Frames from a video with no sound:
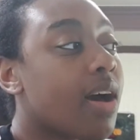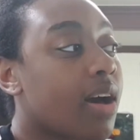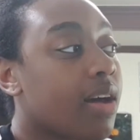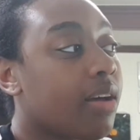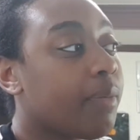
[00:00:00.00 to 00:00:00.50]

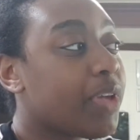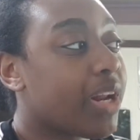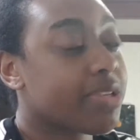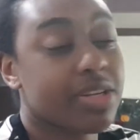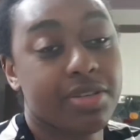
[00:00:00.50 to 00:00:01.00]
Um, and
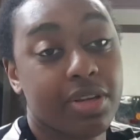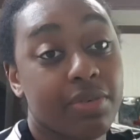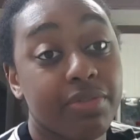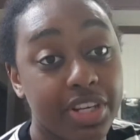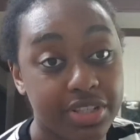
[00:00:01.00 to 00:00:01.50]
I was also going
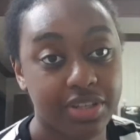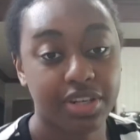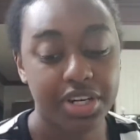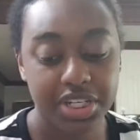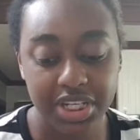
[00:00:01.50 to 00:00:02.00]
to
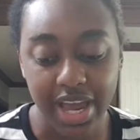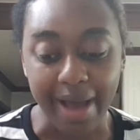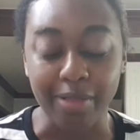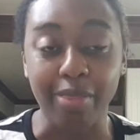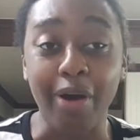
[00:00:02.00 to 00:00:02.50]
research
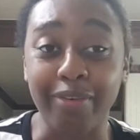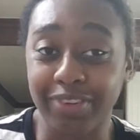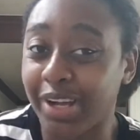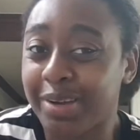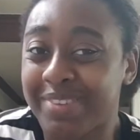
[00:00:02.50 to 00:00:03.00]
how long
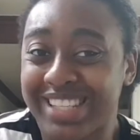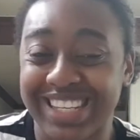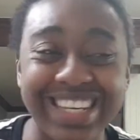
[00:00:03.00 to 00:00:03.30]
Vlogmas